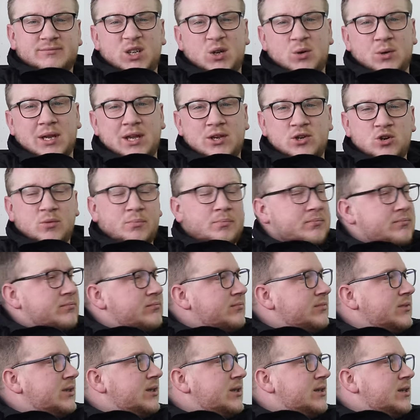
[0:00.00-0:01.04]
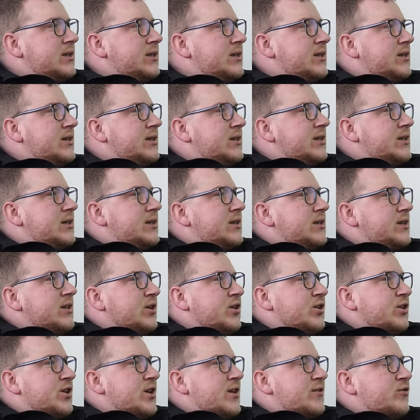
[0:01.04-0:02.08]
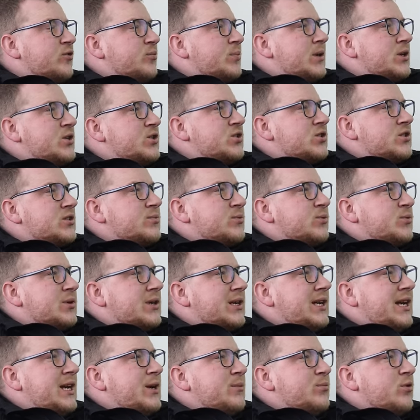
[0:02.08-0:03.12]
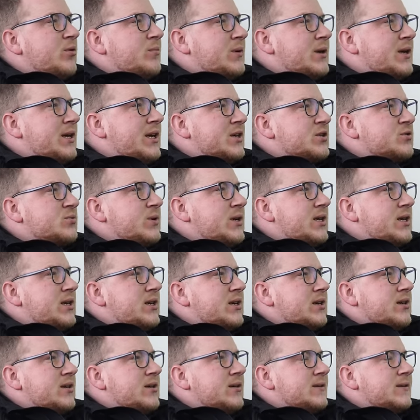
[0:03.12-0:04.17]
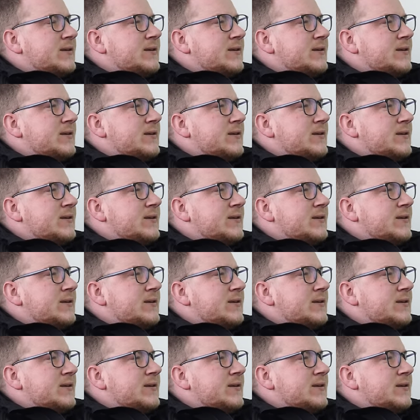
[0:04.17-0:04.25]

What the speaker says: okay job. Good enough for pictures, but we'll clean it properly next week.